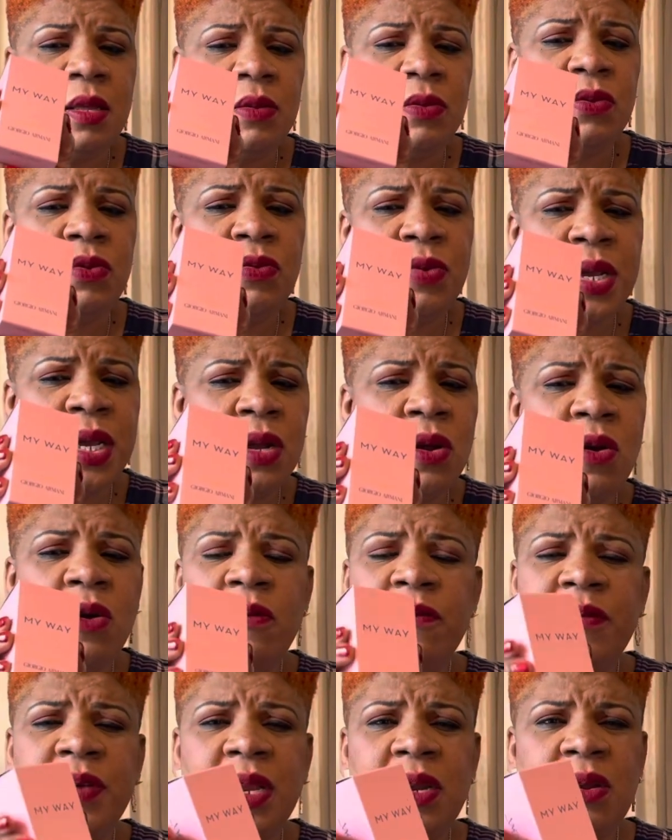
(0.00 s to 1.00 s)
During
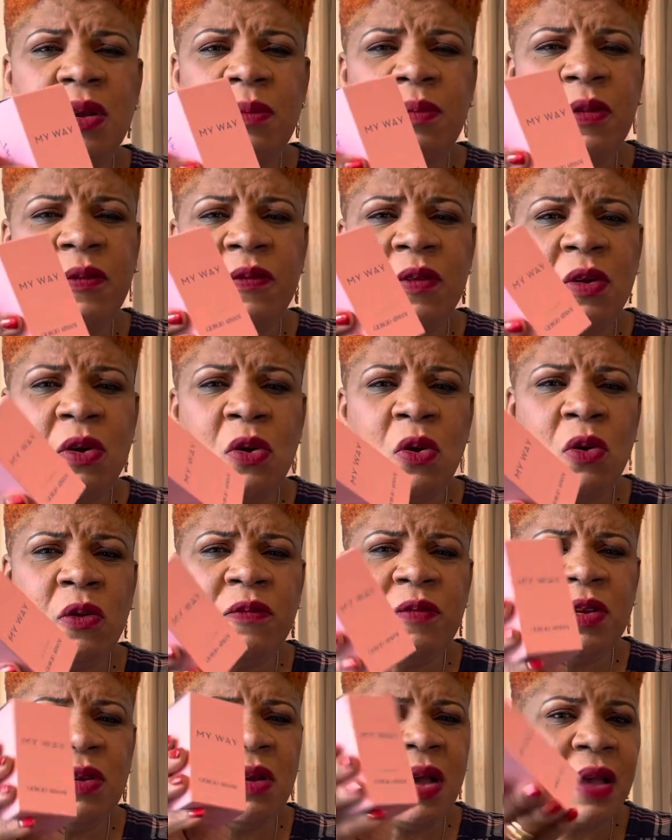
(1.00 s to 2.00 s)
COVID or before
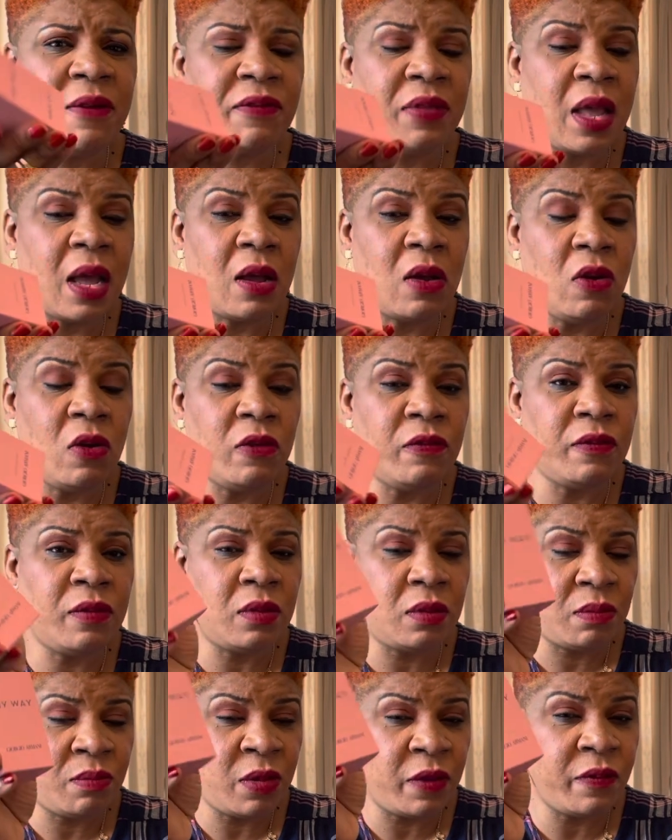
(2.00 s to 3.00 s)
COVID or after
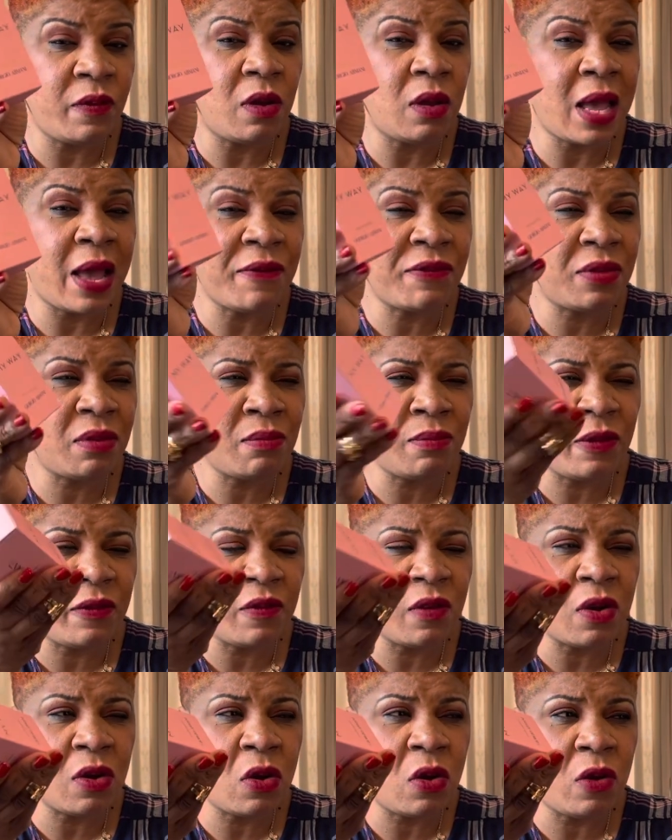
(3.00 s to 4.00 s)
COVID.
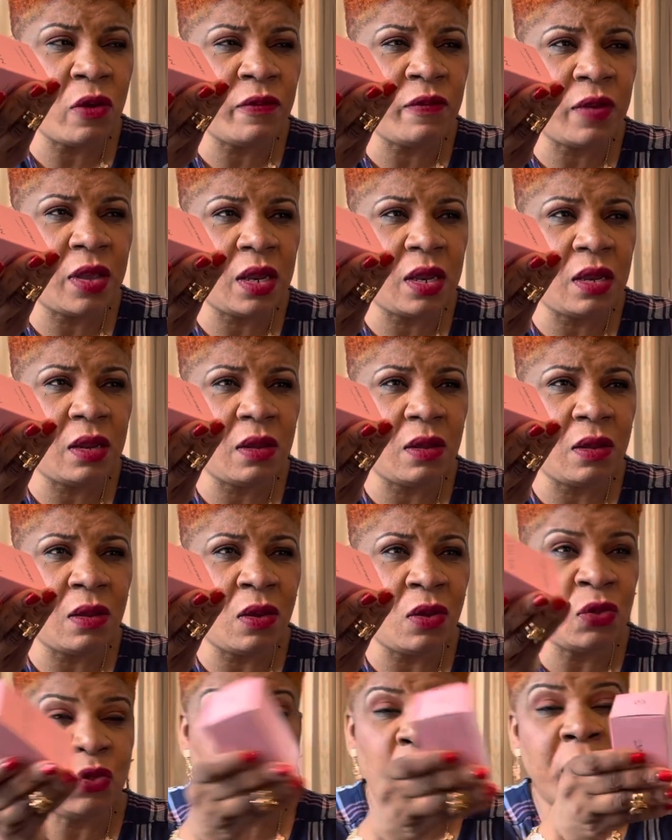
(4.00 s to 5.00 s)
Before COVID
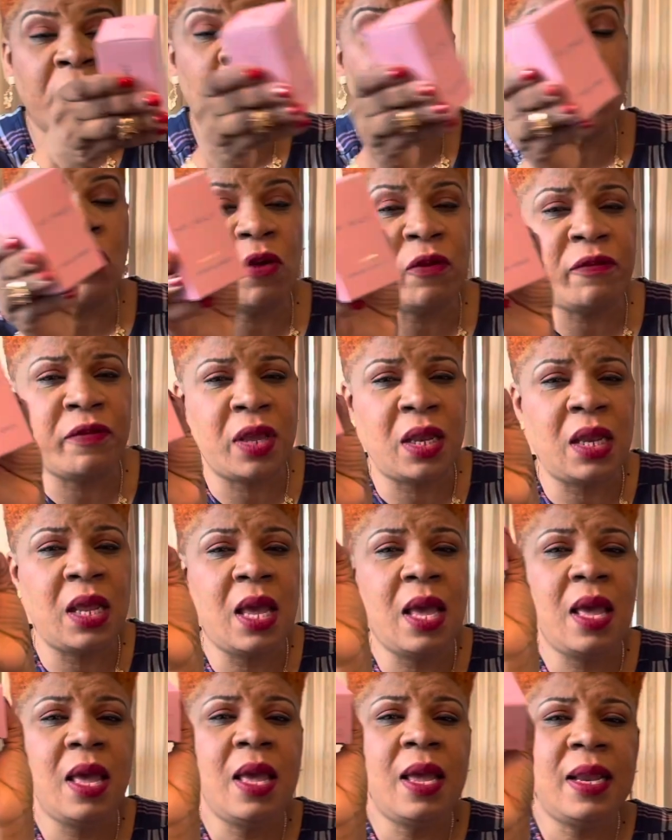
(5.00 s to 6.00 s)
or during COVID.
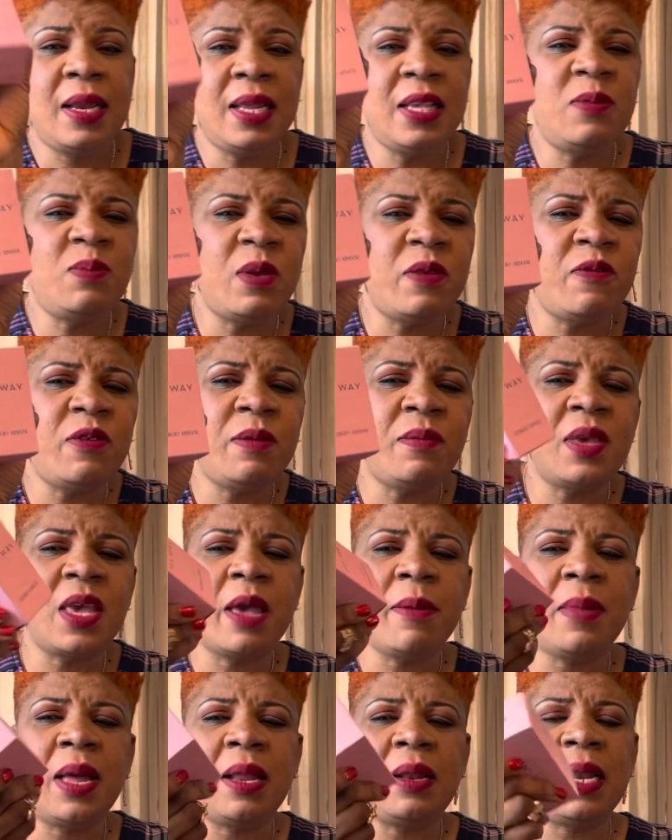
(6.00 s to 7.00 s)
This perfume
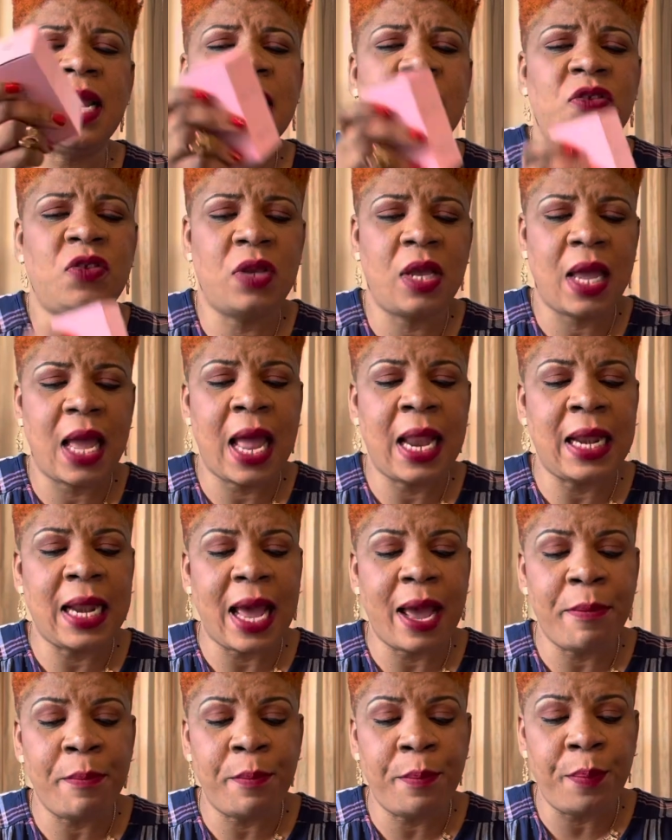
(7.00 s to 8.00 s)
came out last year. And
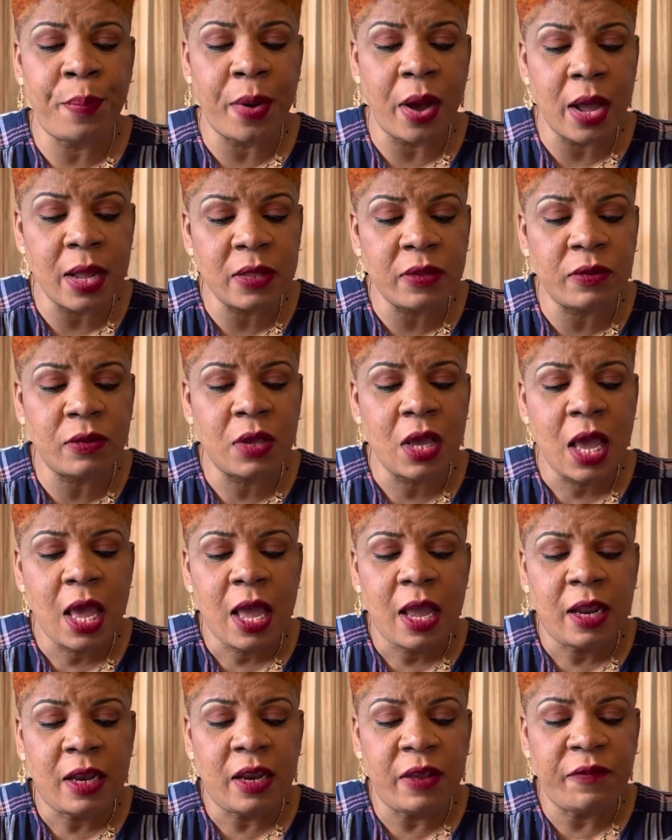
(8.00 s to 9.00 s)
I bought,
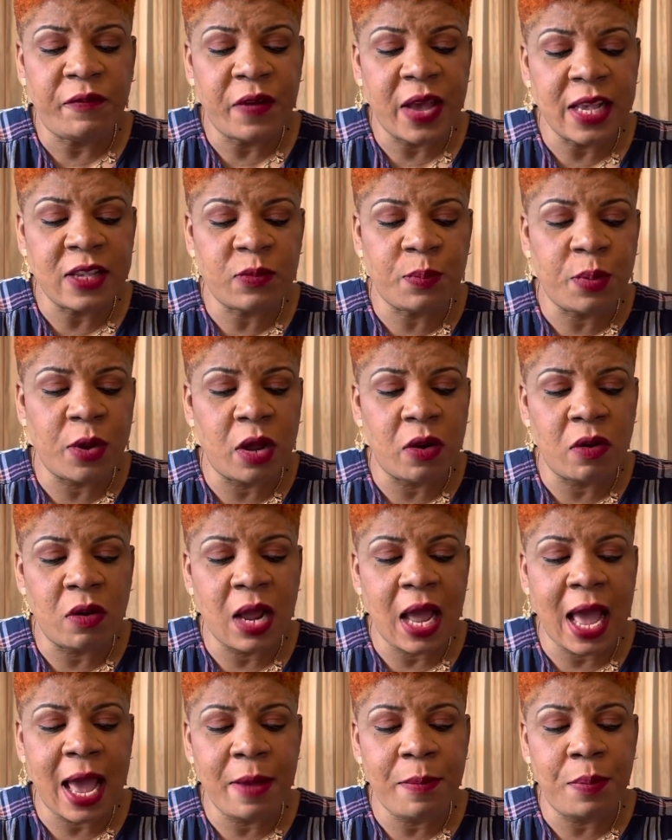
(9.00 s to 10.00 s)
the first bottle
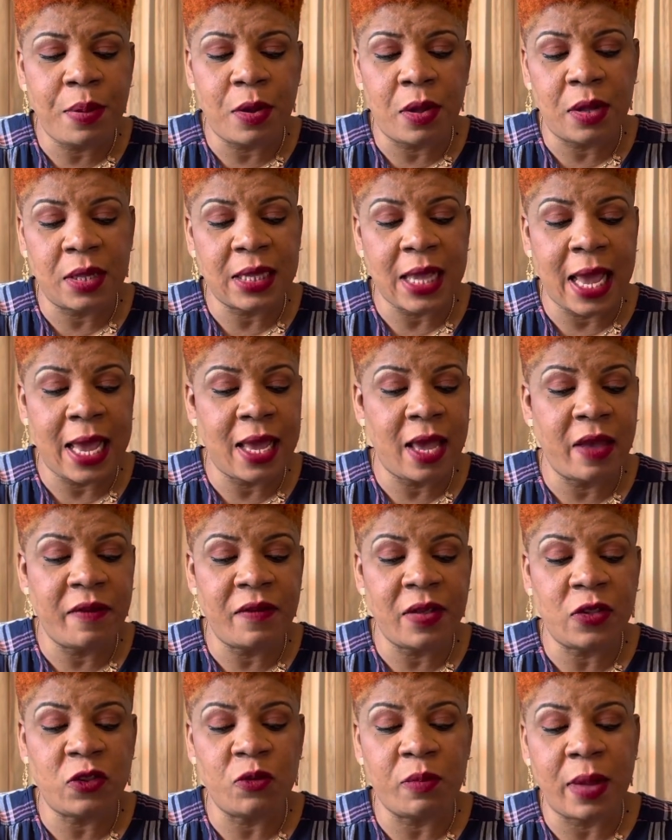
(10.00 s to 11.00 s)
I bought, I gave
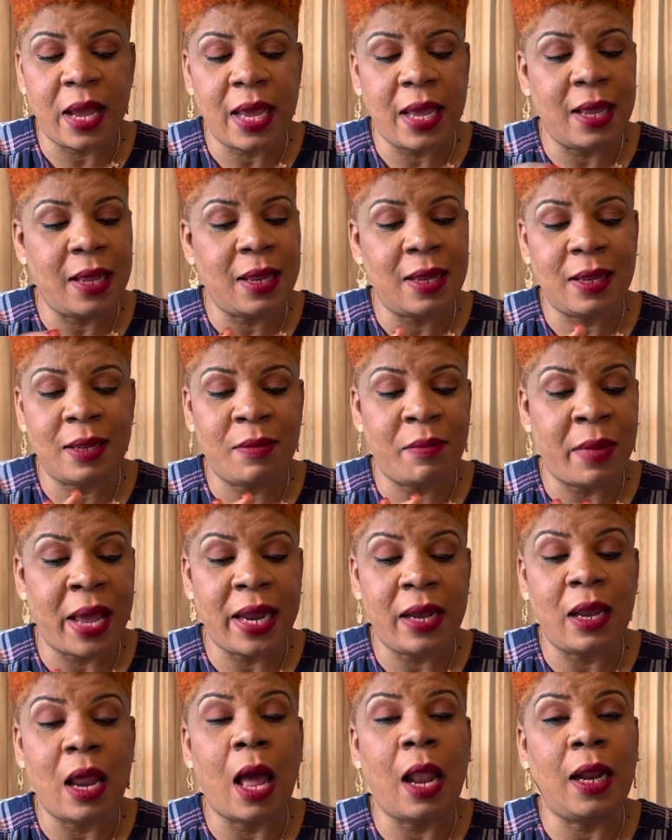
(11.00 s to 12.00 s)
it to my
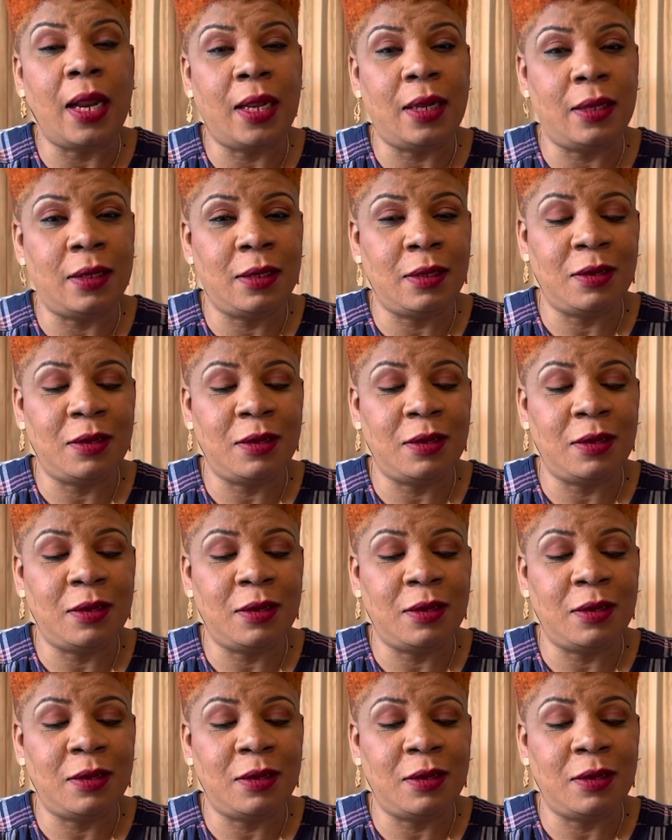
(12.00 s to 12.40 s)
darling.